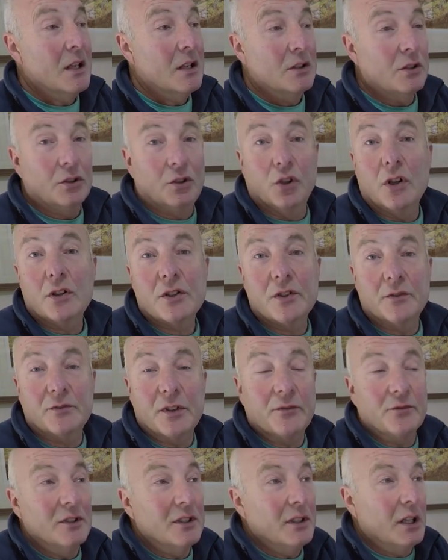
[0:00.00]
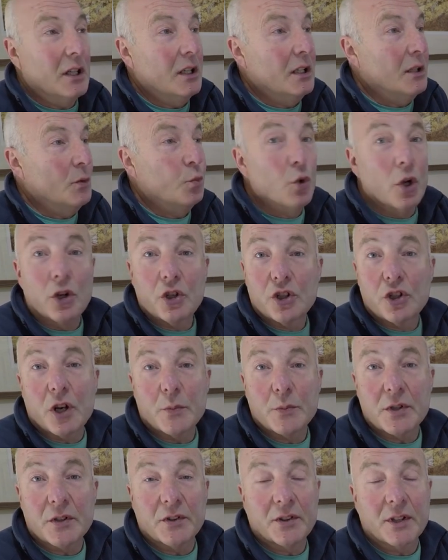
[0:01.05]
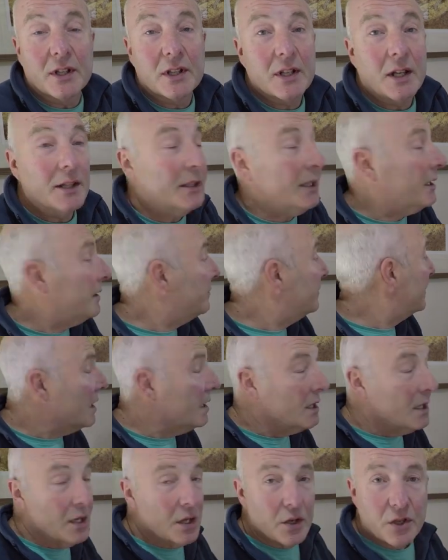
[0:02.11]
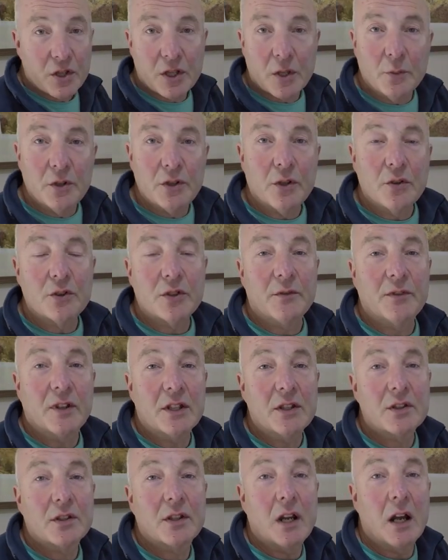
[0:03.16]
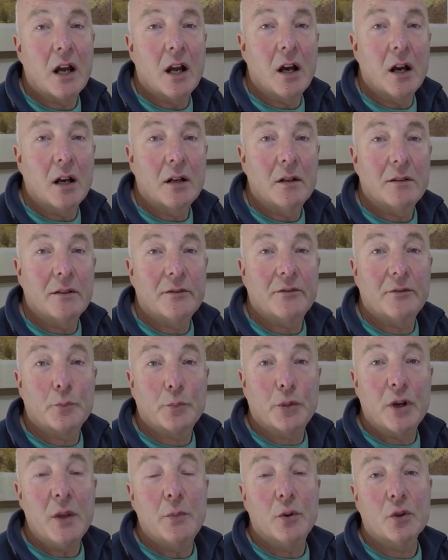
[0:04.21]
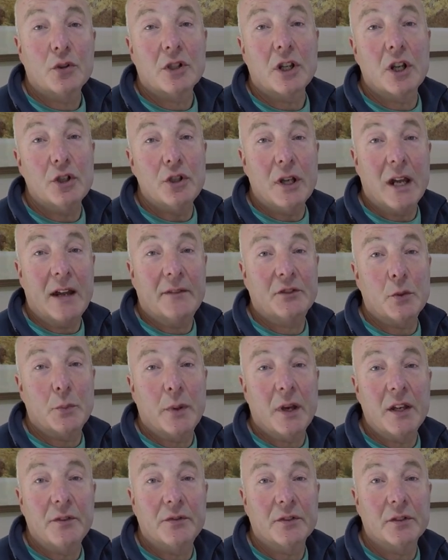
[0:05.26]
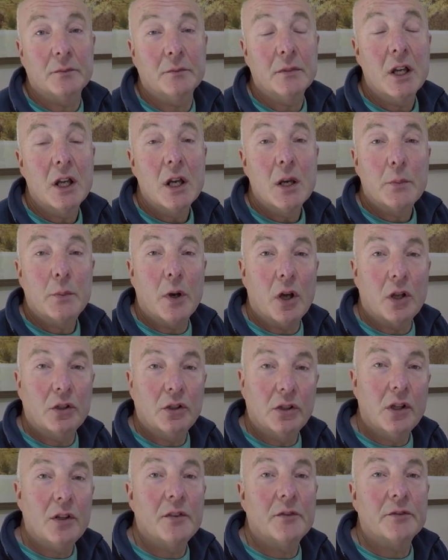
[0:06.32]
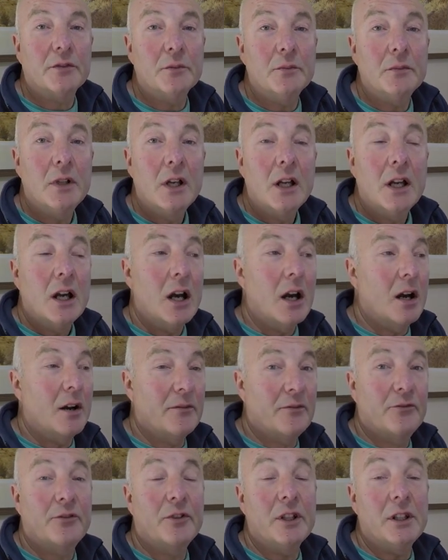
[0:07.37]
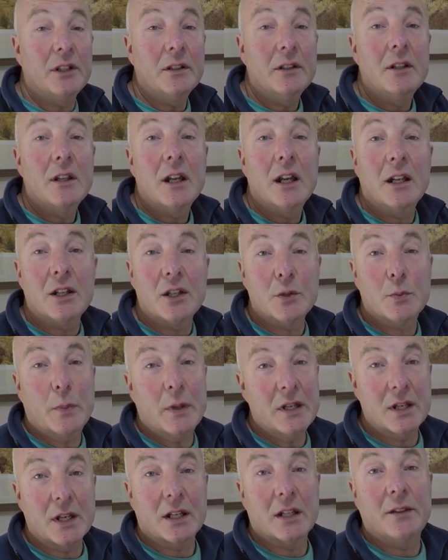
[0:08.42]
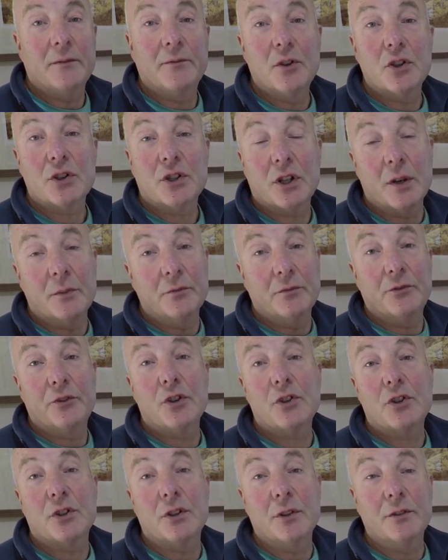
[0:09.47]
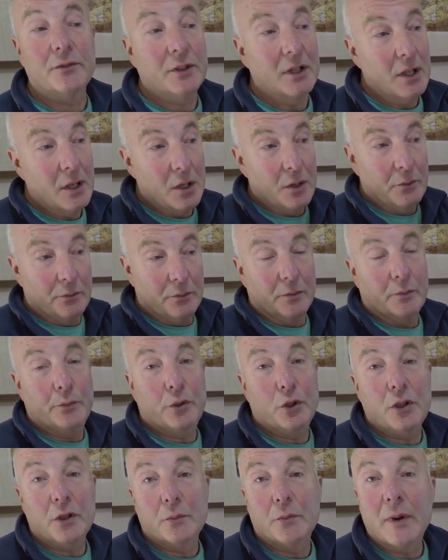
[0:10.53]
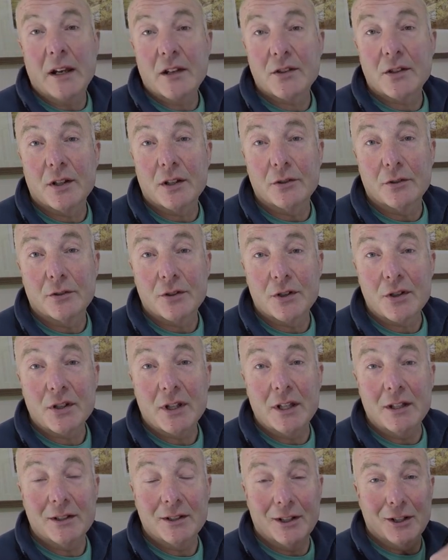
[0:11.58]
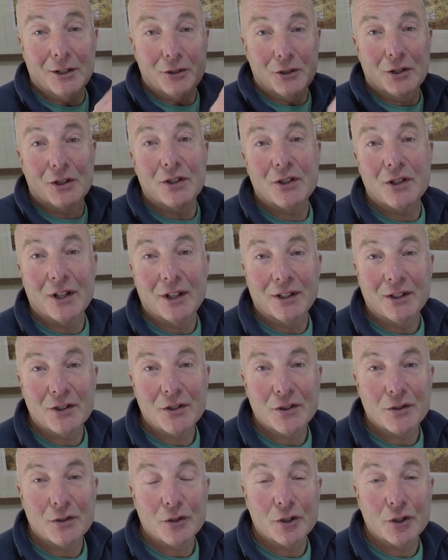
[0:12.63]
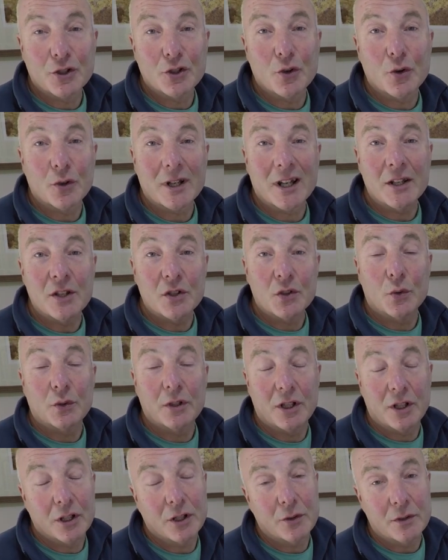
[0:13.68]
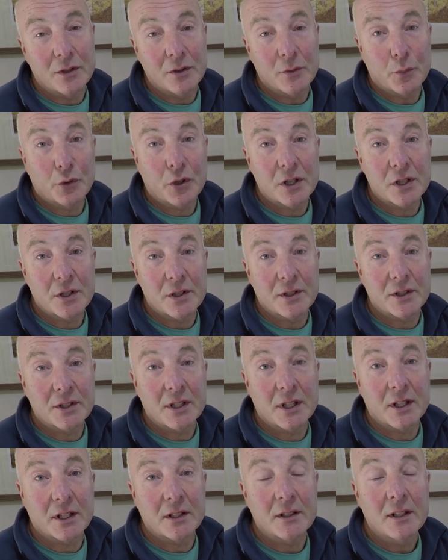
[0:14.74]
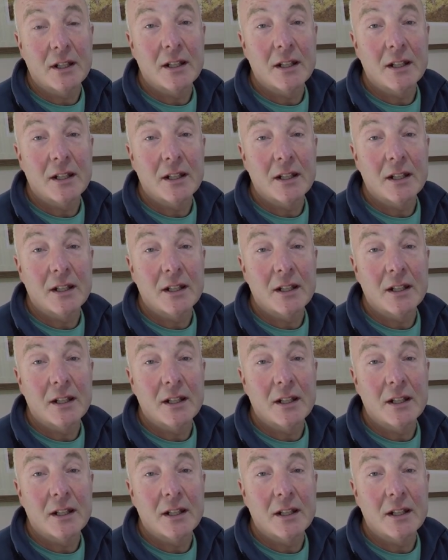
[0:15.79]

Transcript: lots of different workshops and things like that. Some of those events are pre-booked and you have to pay for them. But a lot of them are free. And it's basically first come, first served, put your backside on a seat and you can sit and listen to the talk, and it's all included in the price of the ticket.